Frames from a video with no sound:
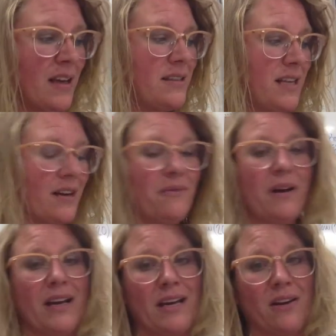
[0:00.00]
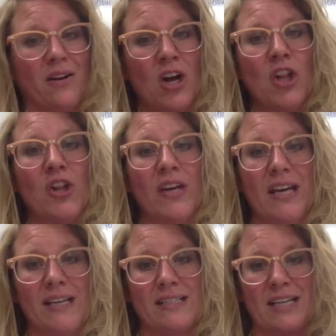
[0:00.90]
Data right here, looking
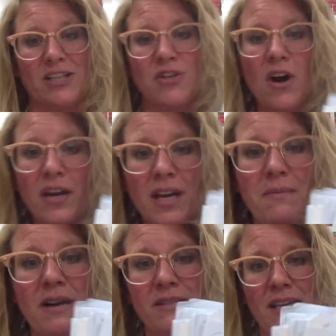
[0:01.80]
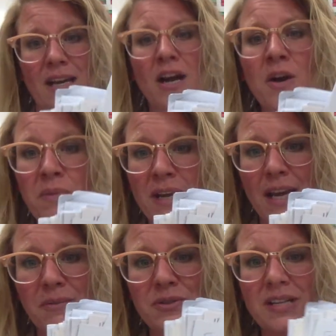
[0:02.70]
at data, talking about data, being
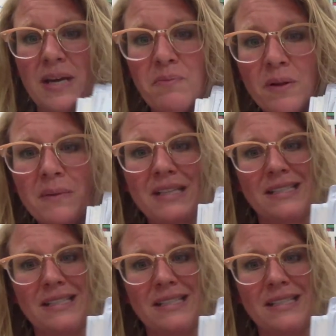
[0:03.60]
able to implement